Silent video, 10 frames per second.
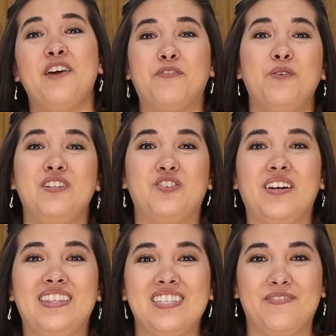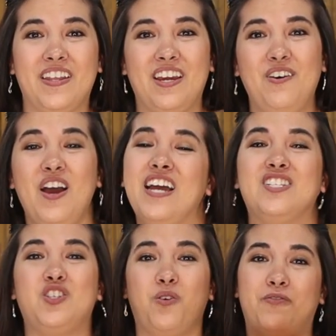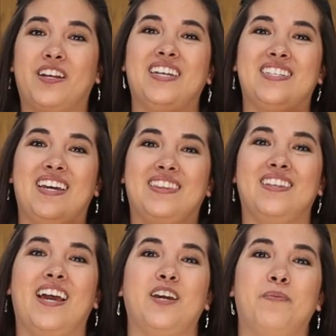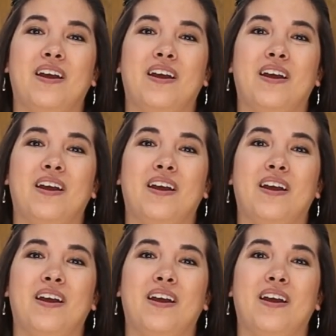If you enjoyed this video, don't forget to hit the like